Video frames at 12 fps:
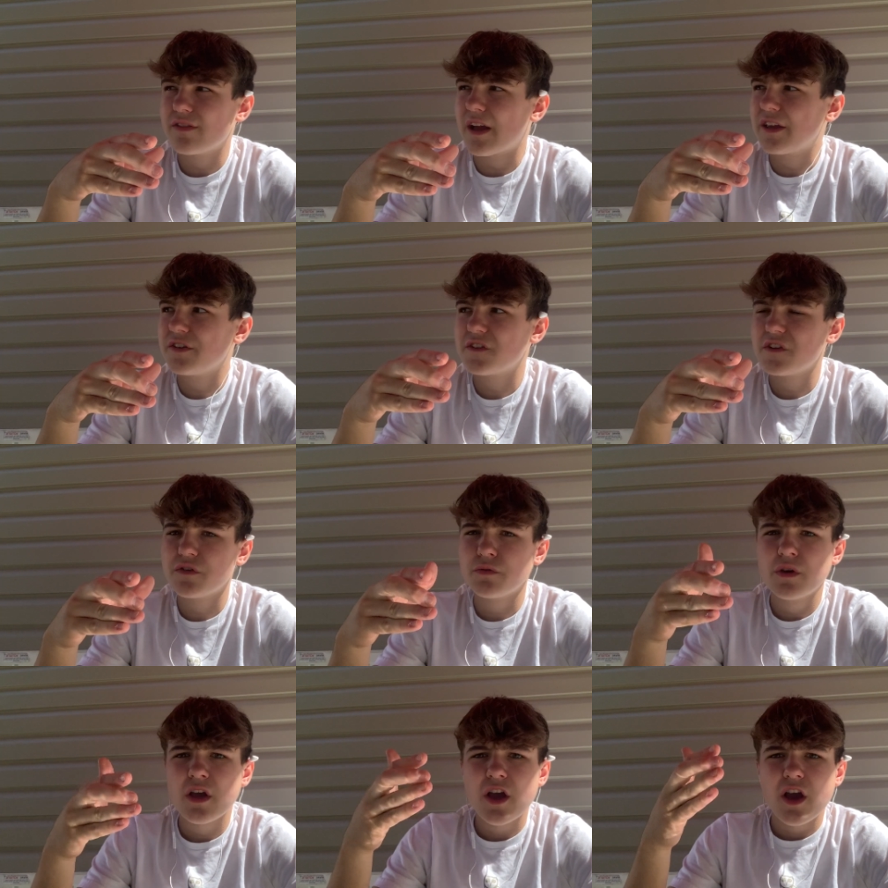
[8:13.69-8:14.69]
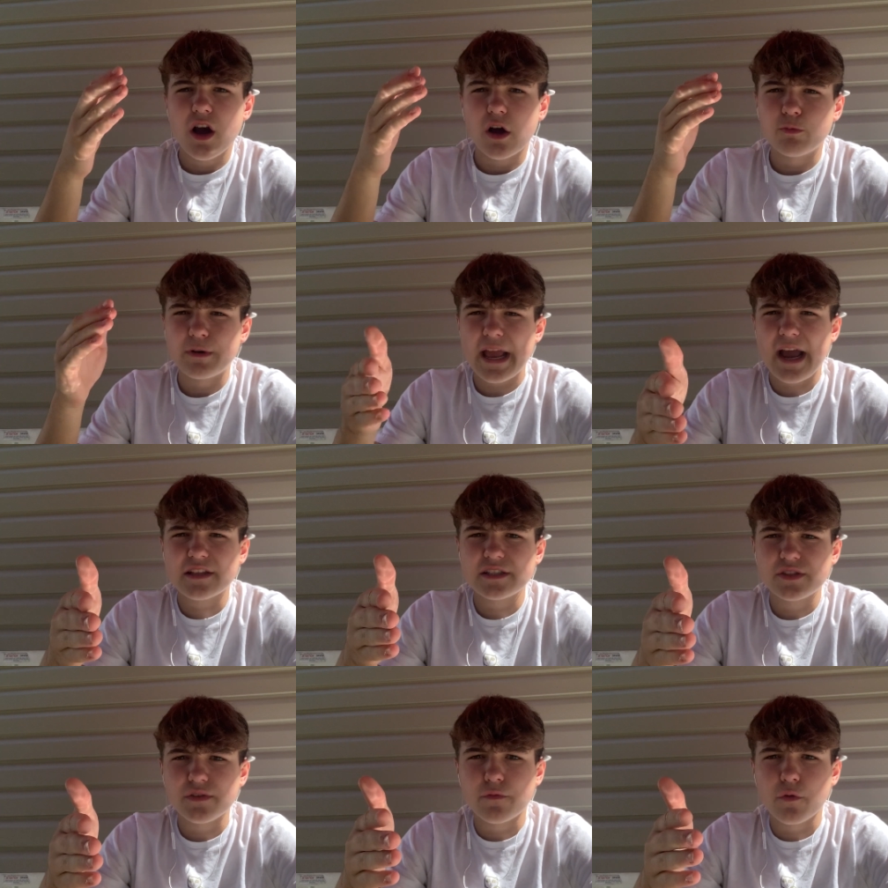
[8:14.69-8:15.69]
I used to do
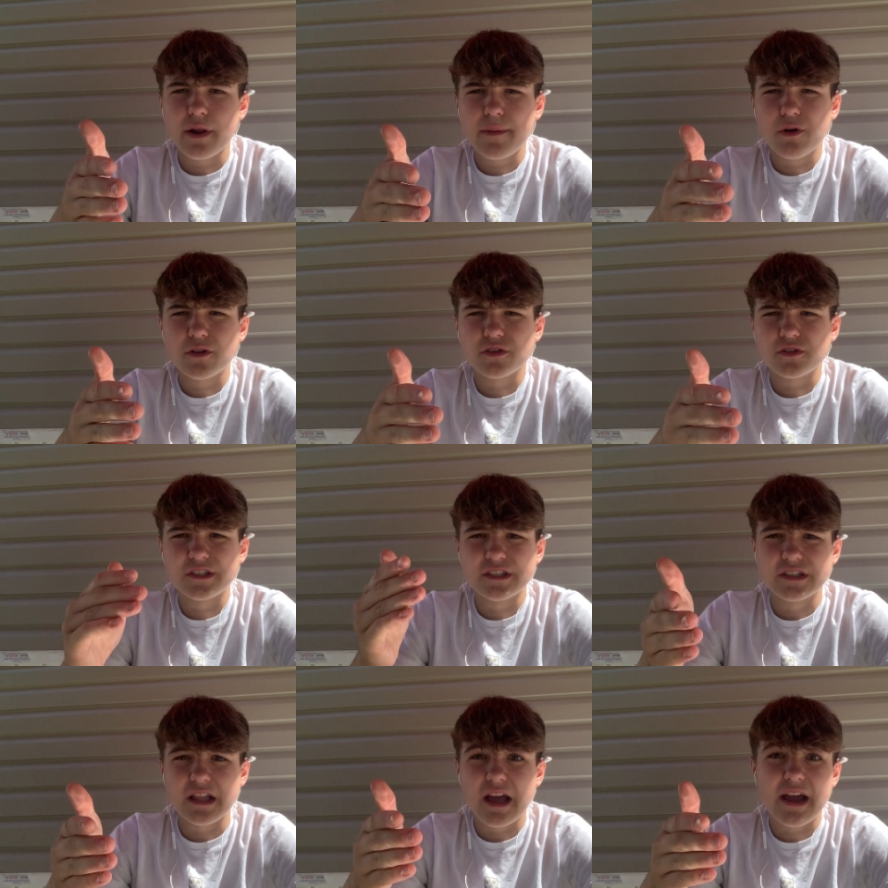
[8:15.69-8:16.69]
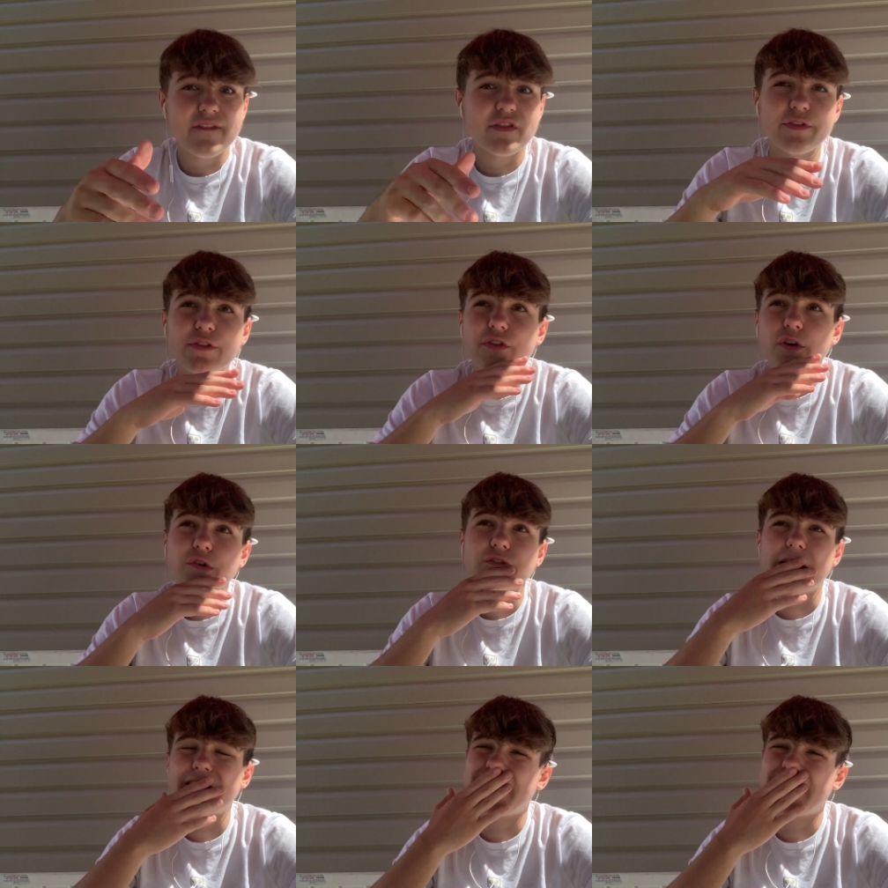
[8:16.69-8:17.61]
reacting to Fortnite montages live, and those I'd